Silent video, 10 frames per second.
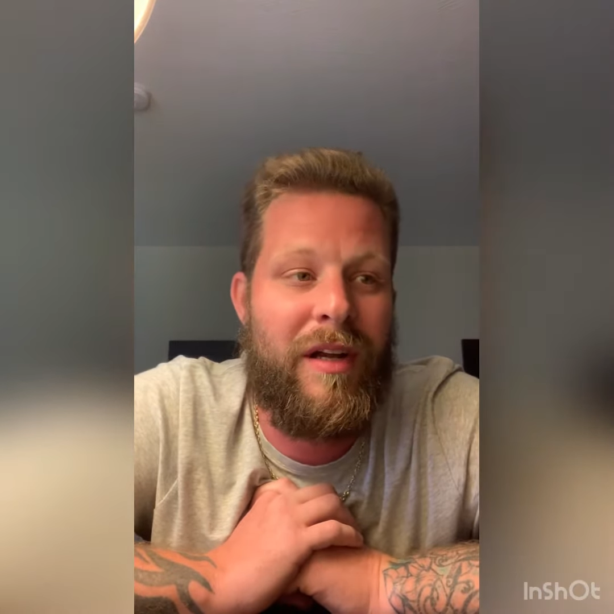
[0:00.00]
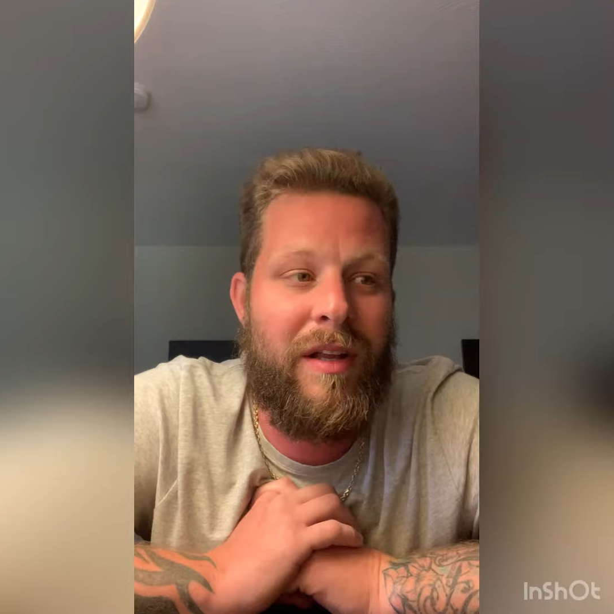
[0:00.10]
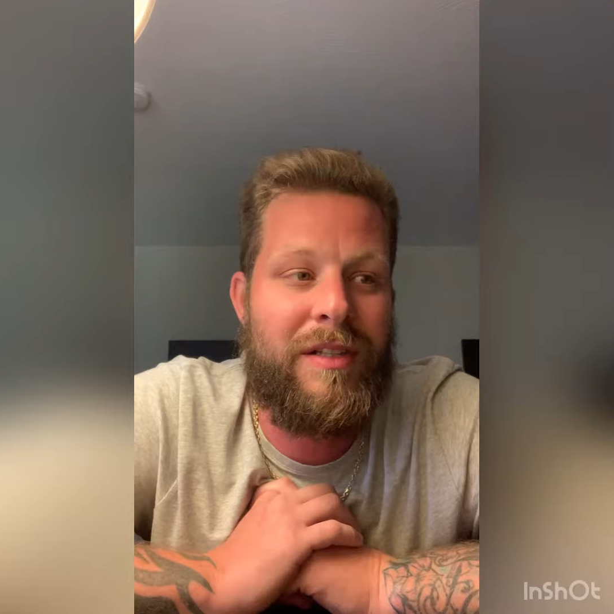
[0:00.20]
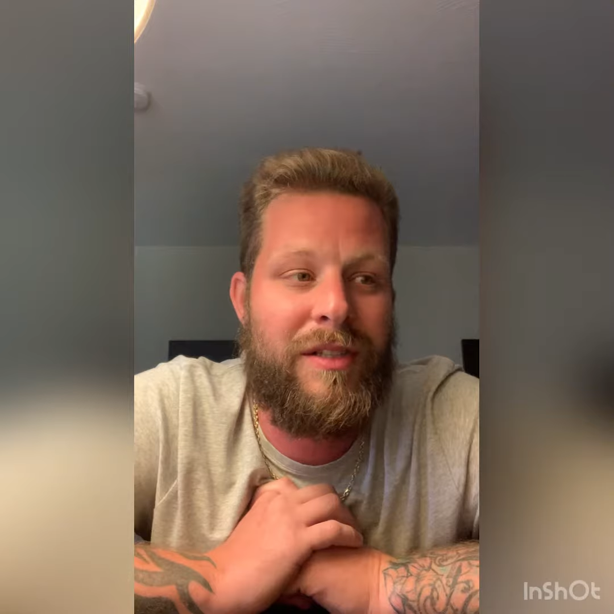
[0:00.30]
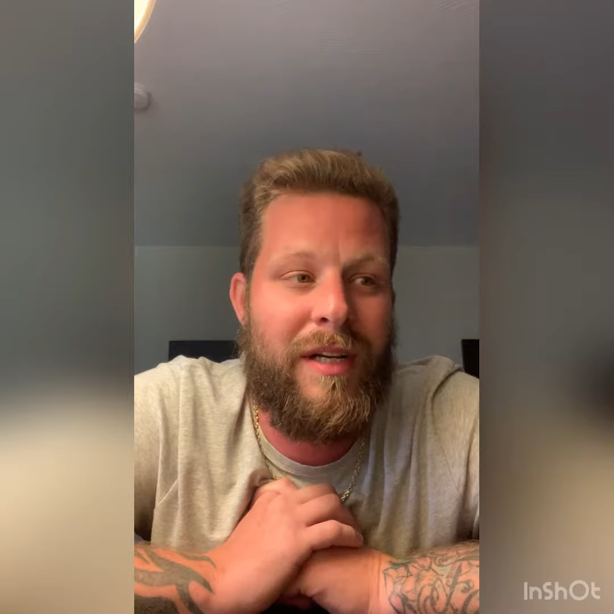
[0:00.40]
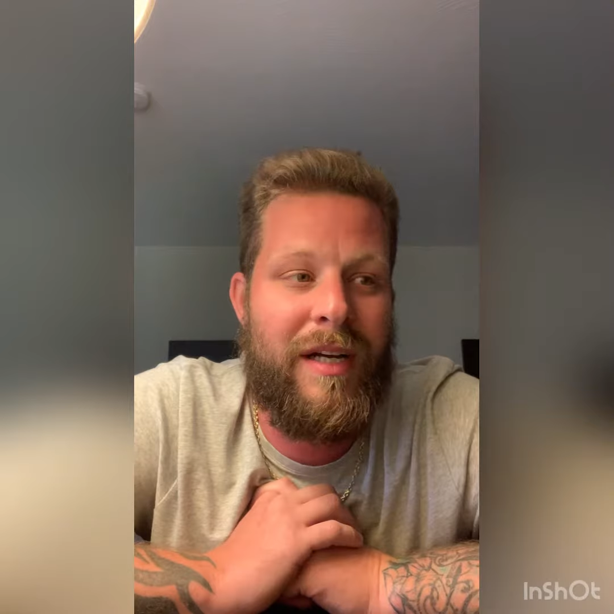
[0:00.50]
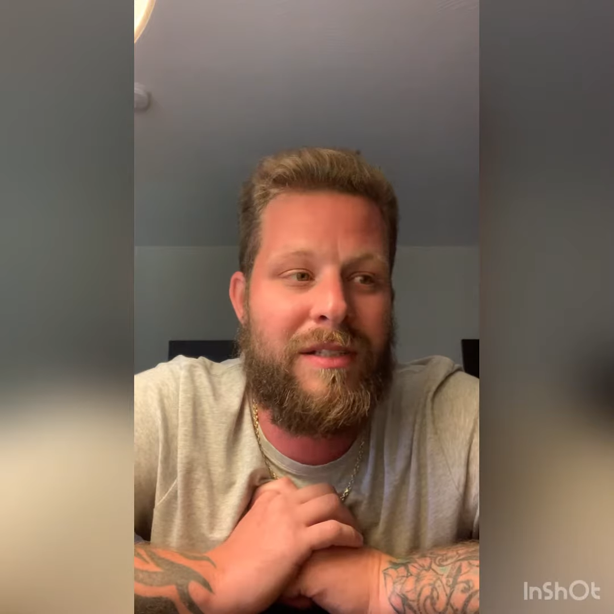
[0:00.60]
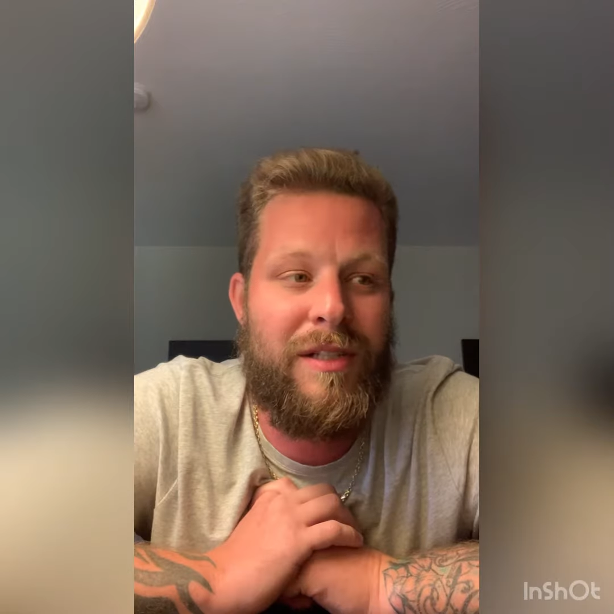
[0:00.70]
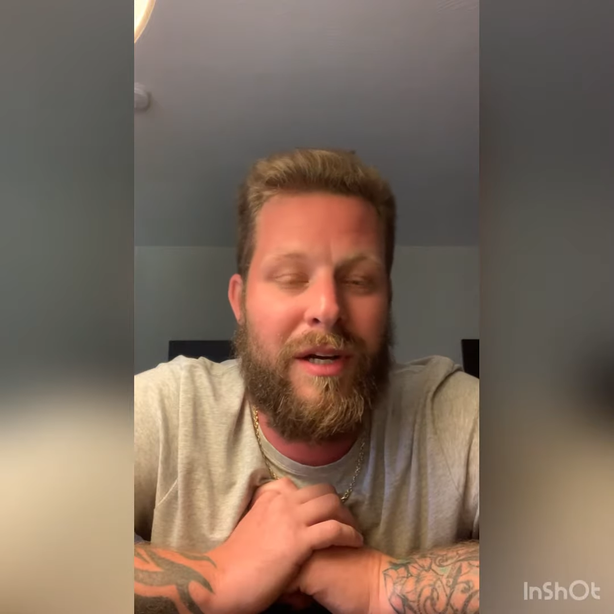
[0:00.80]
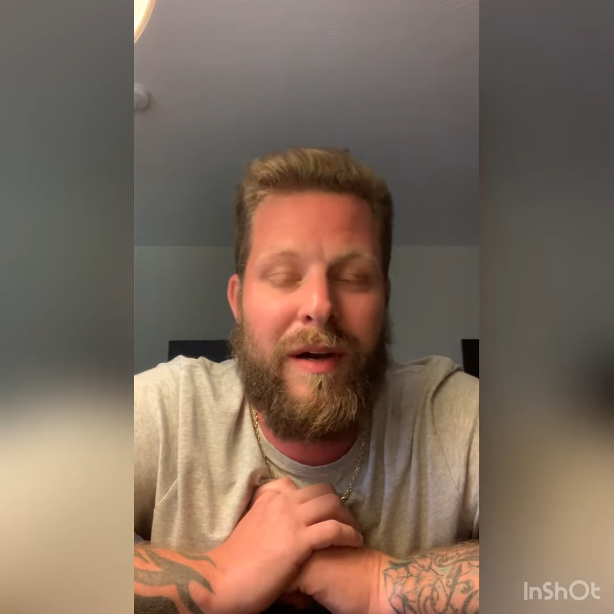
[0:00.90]
I'll let you
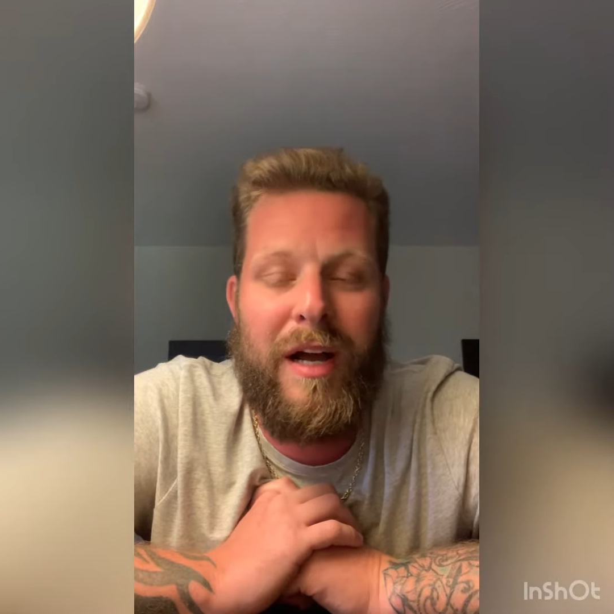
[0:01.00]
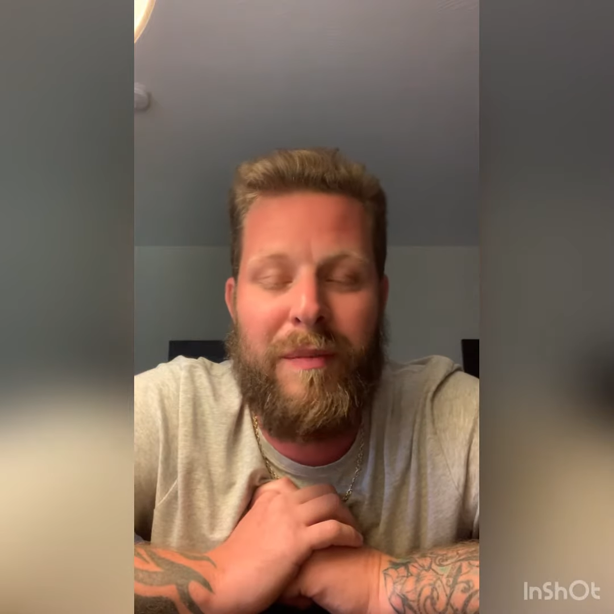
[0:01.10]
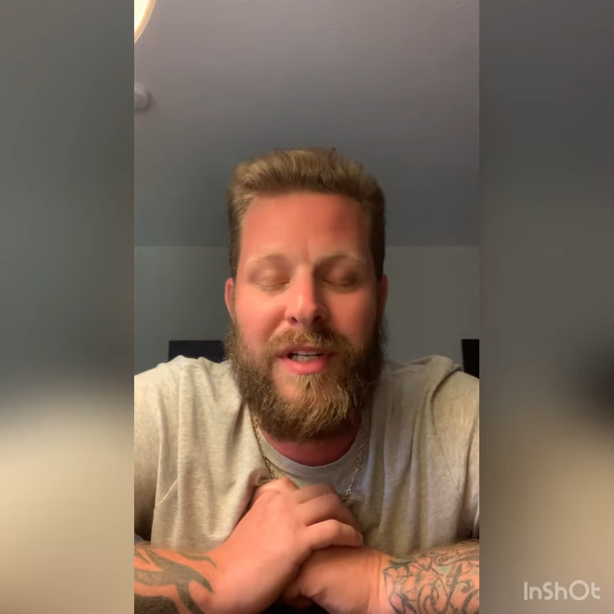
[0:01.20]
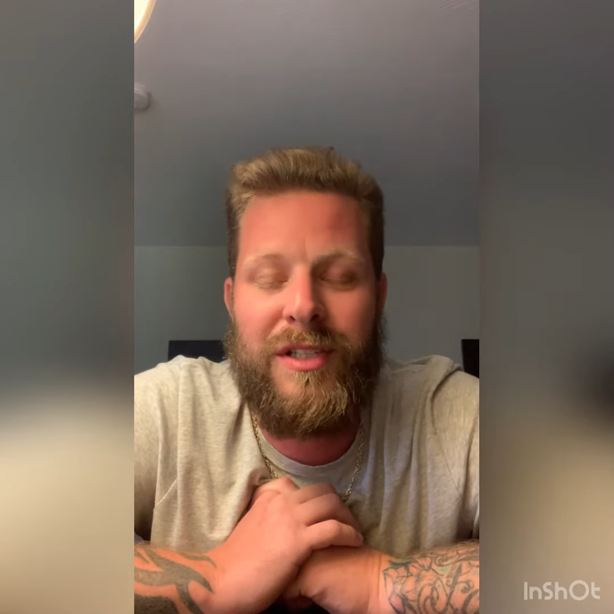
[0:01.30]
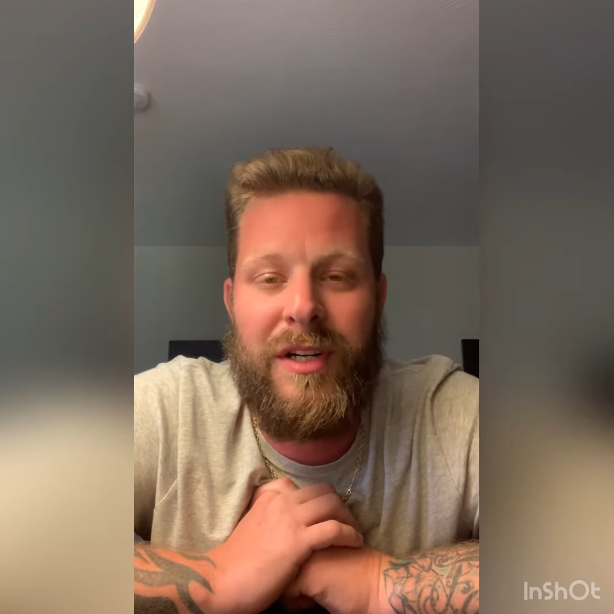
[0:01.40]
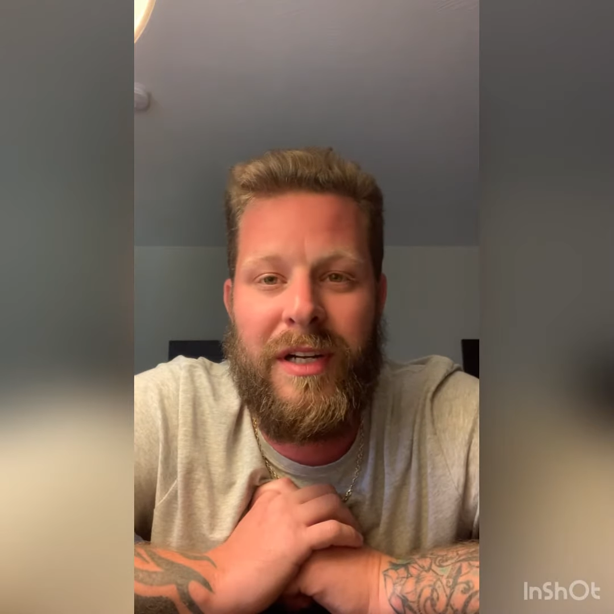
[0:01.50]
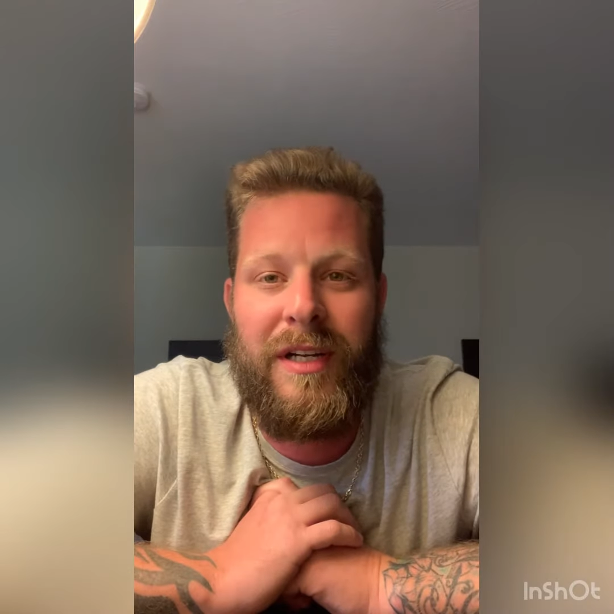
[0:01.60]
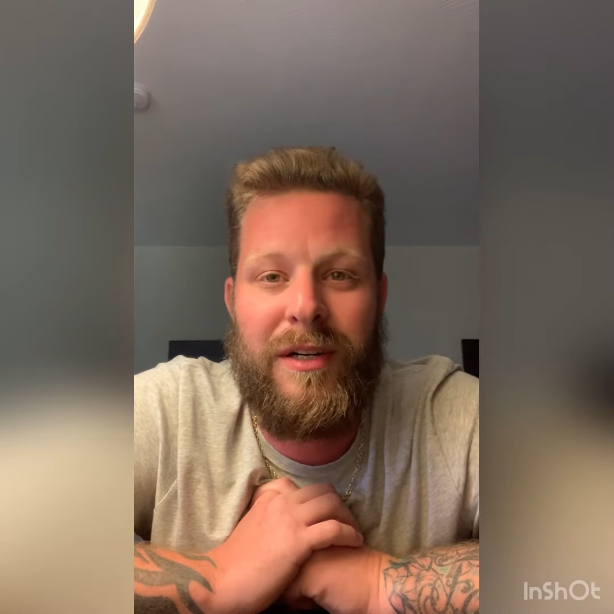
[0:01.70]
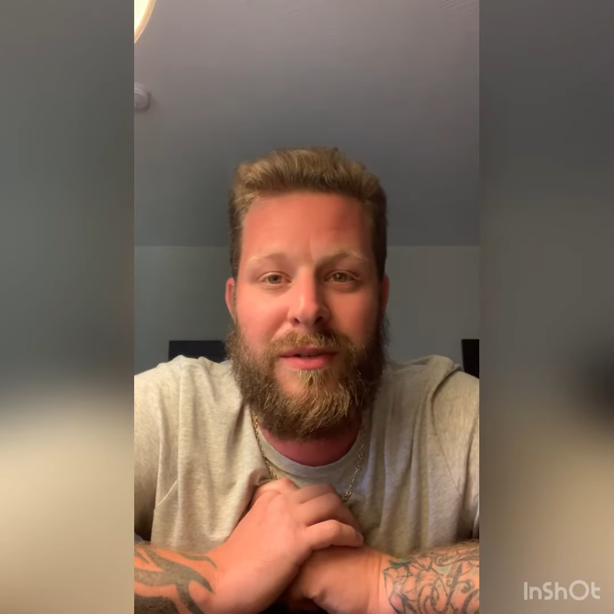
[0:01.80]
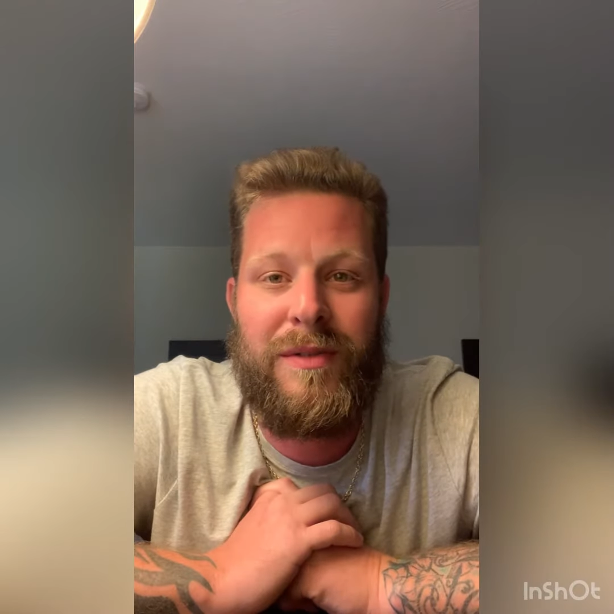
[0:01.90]
guys know how my journey
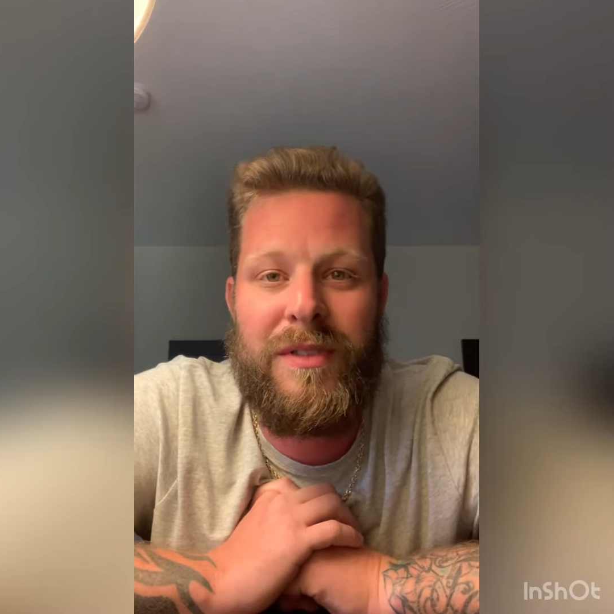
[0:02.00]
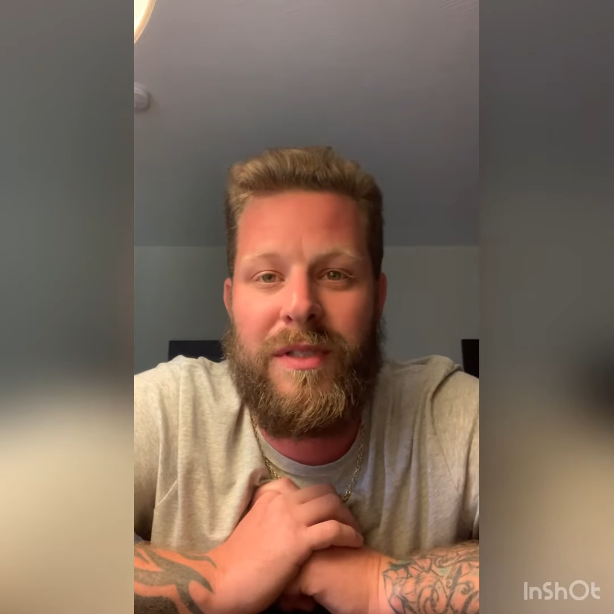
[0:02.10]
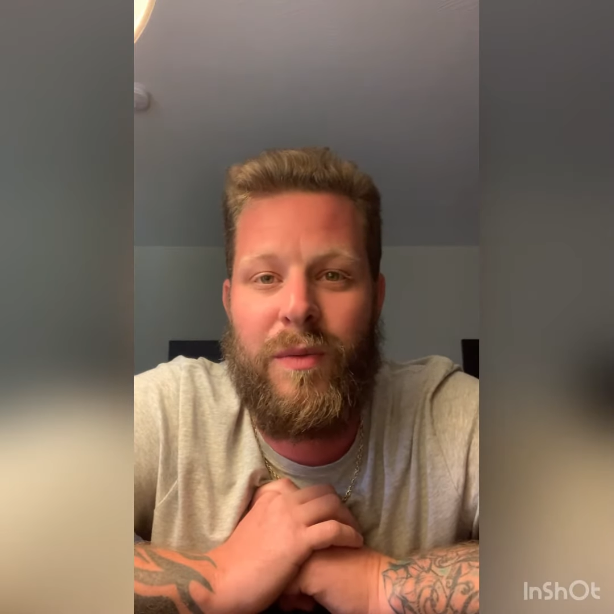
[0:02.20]
goes